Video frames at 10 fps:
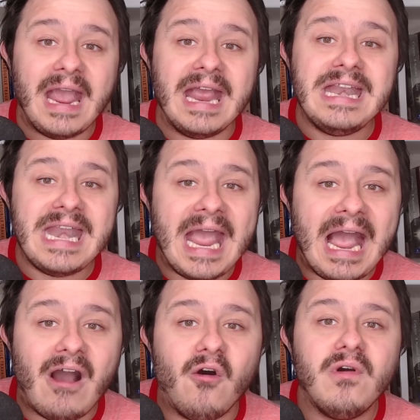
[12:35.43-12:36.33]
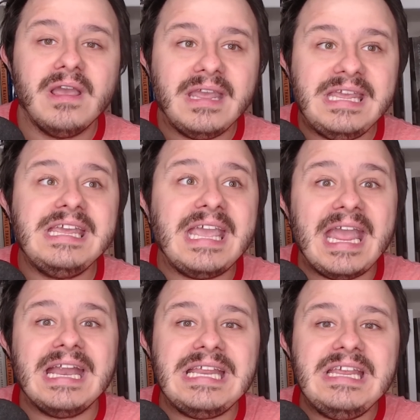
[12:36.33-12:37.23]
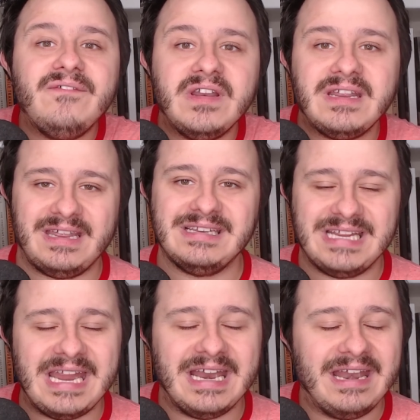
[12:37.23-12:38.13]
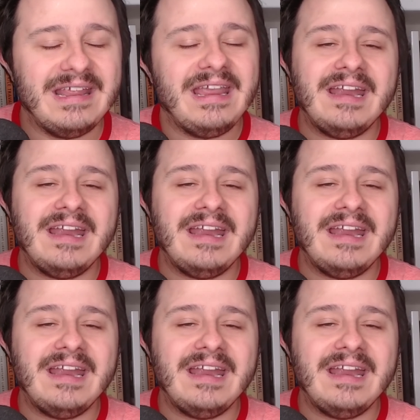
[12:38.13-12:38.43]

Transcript: And now he can't even contain it.